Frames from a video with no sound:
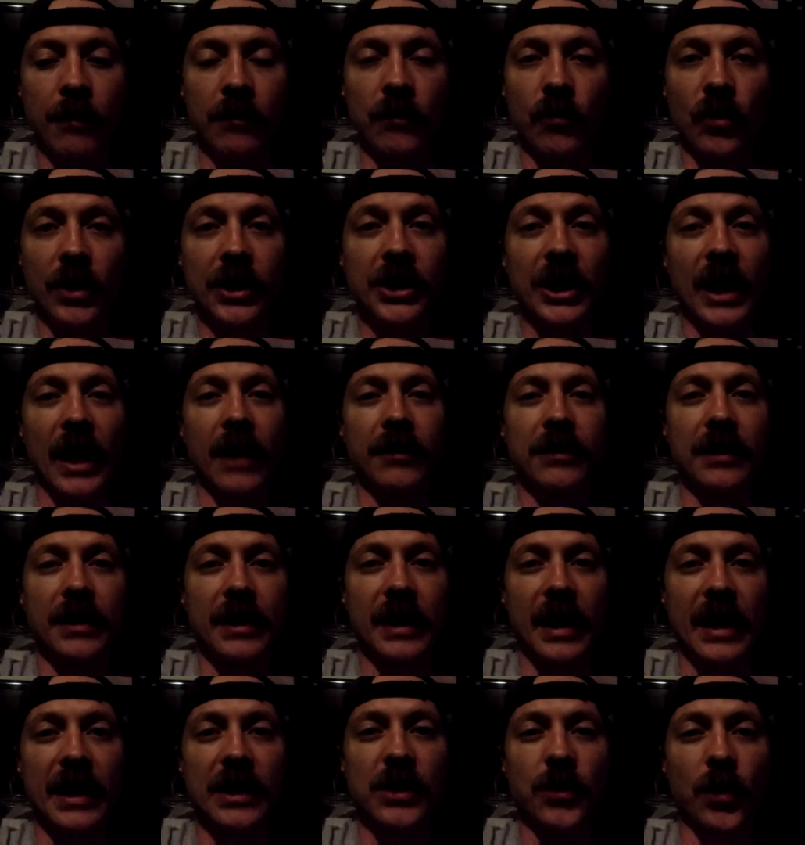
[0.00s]
reaching out to the
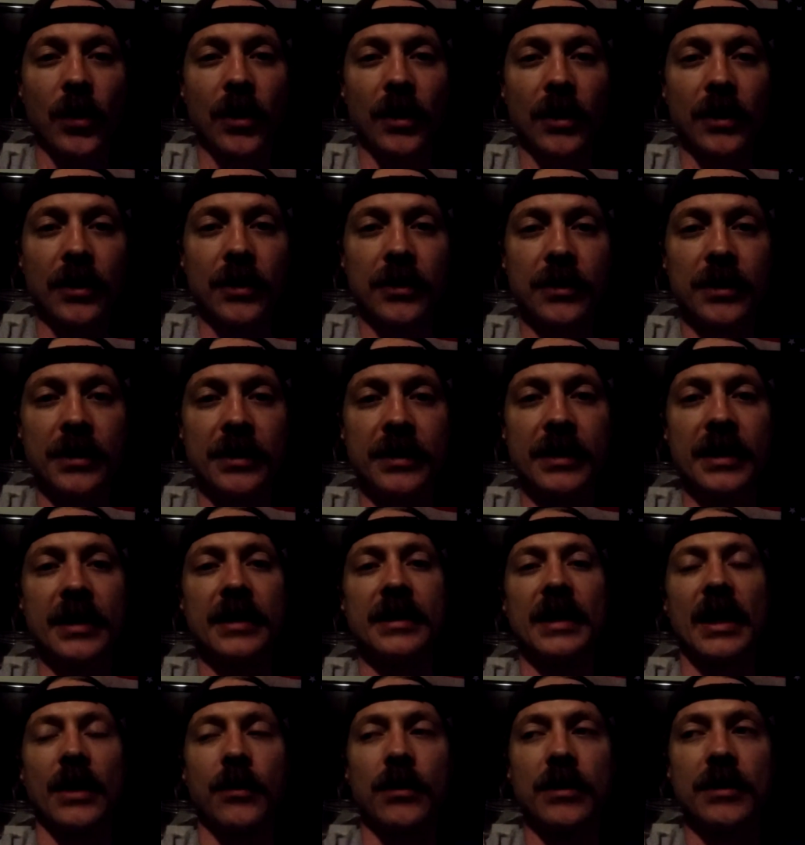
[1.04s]
caseworkers, and
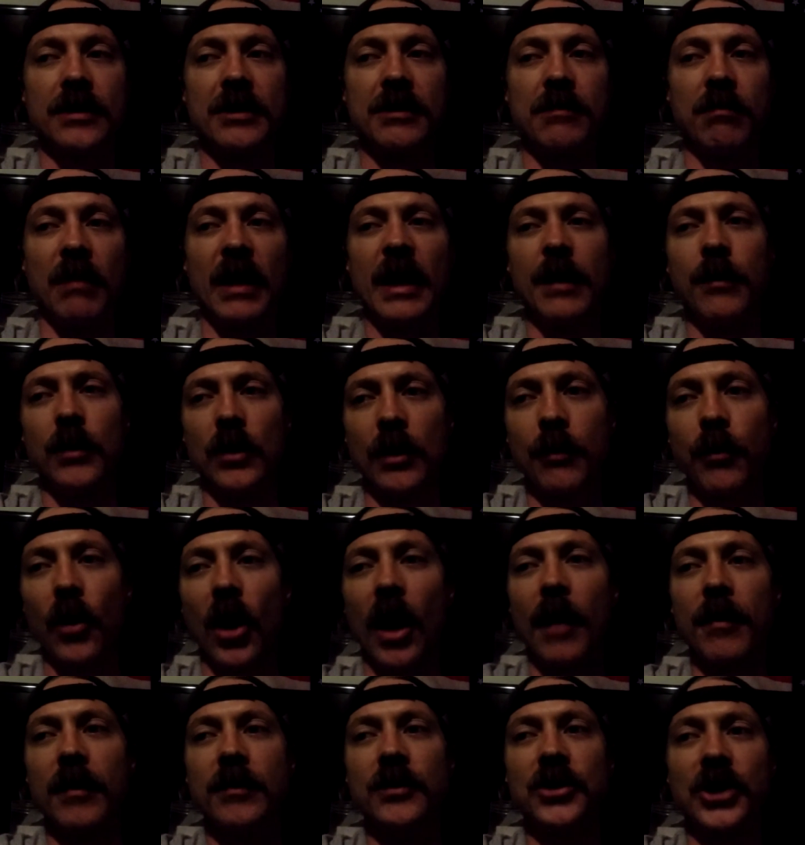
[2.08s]
since I was labeled a
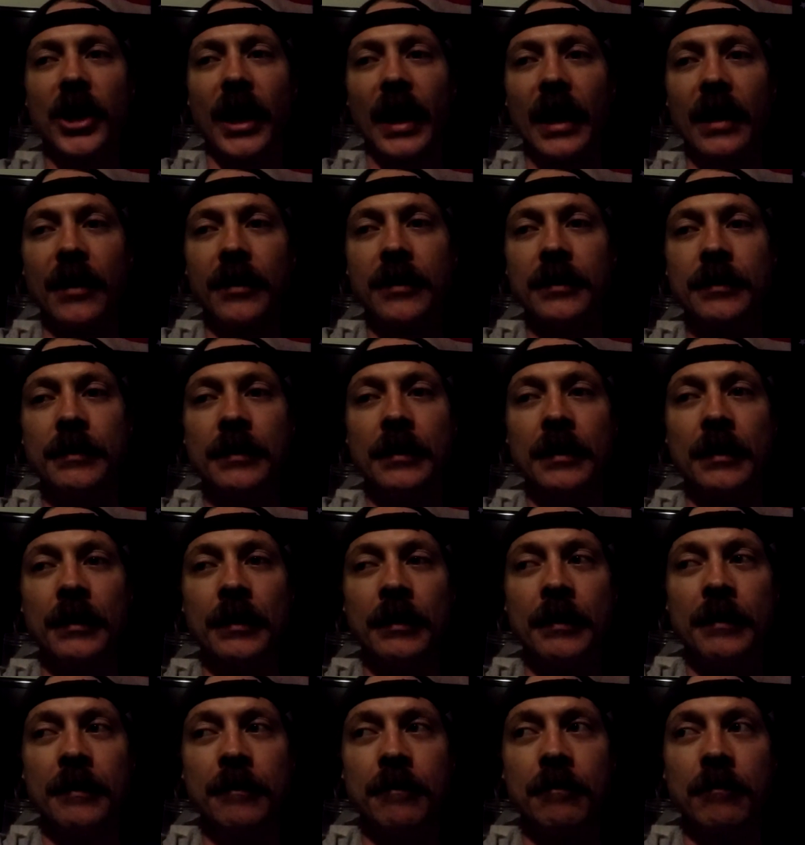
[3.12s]
problem child,
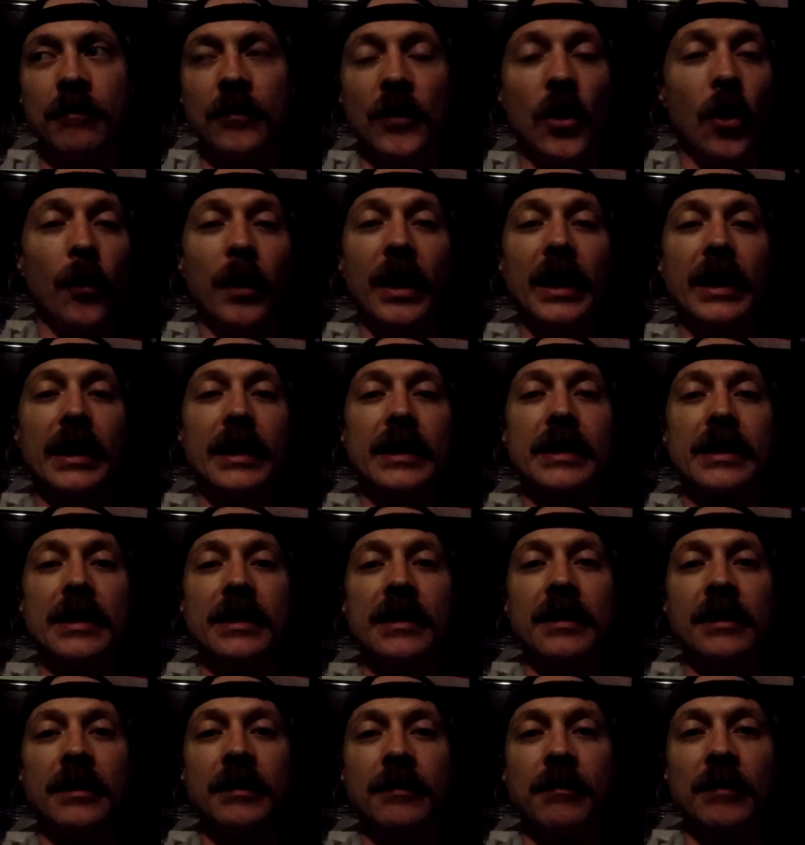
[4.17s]
nobody
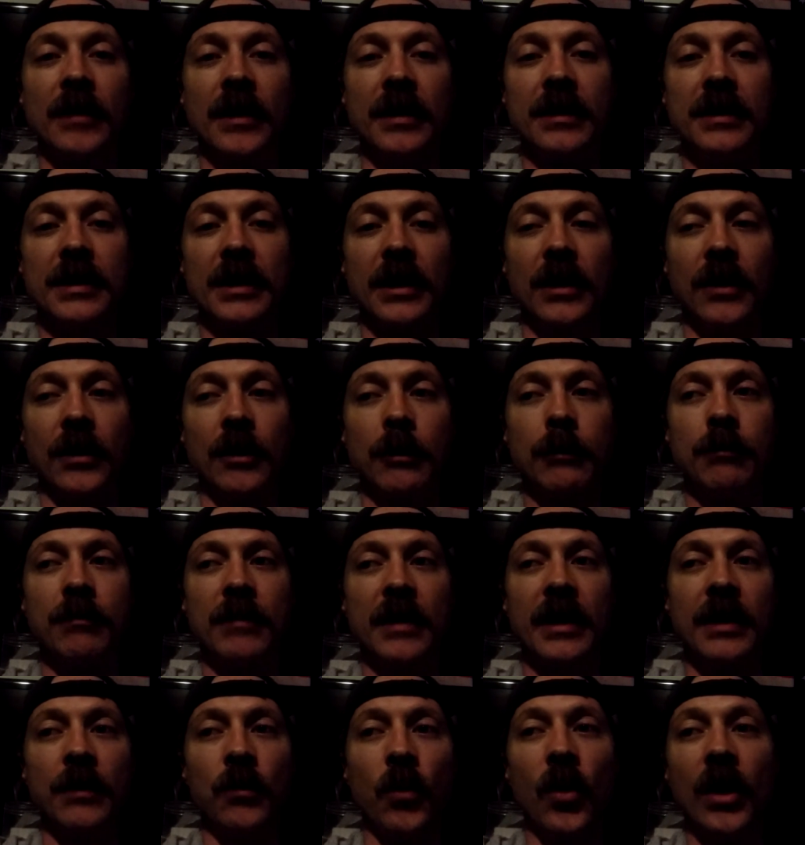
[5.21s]
listened until,
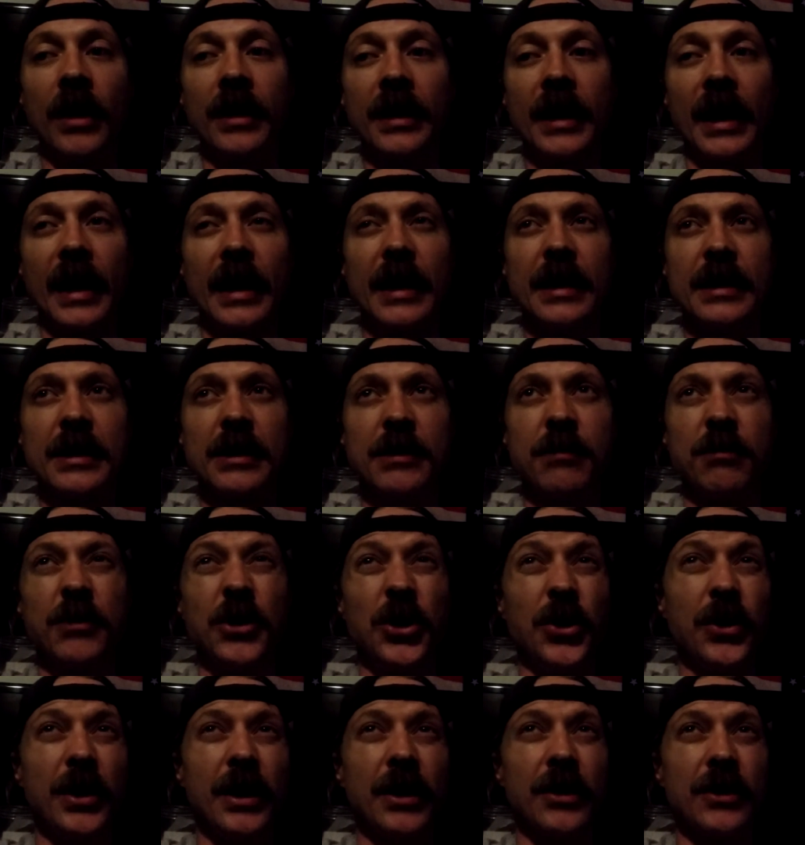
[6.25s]
in one case,
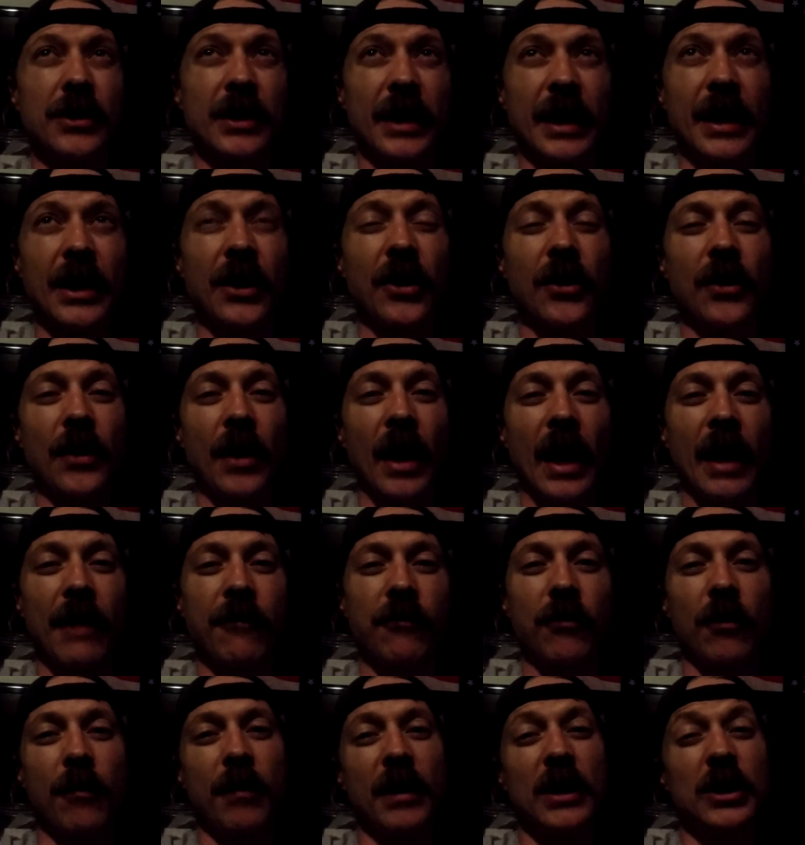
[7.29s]
2 years later,
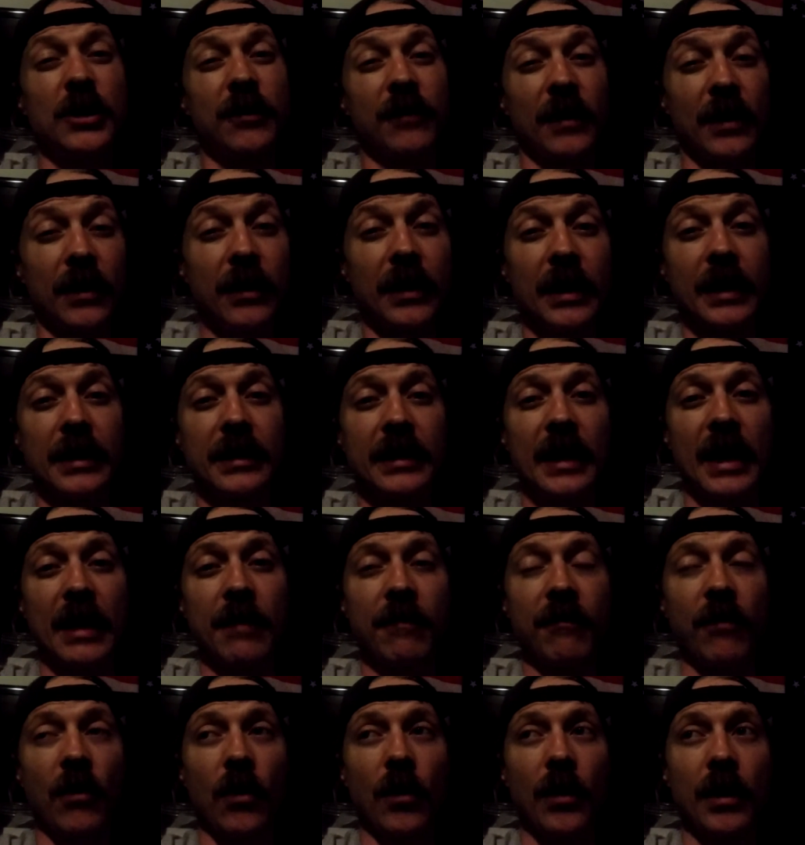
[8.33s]
after a bunch of other kids
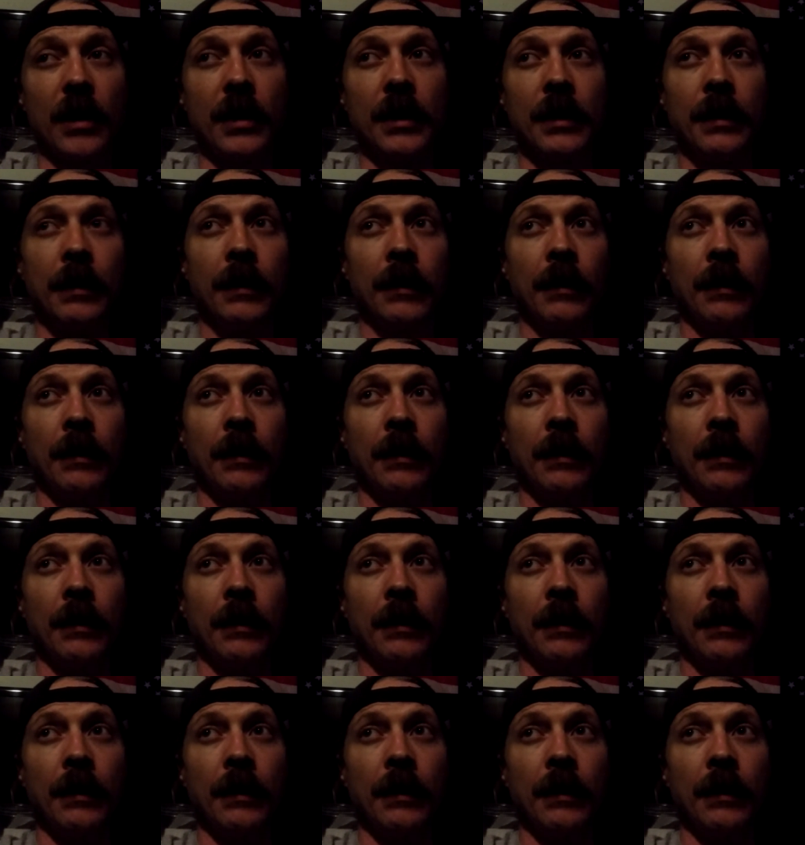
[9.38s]
came forward,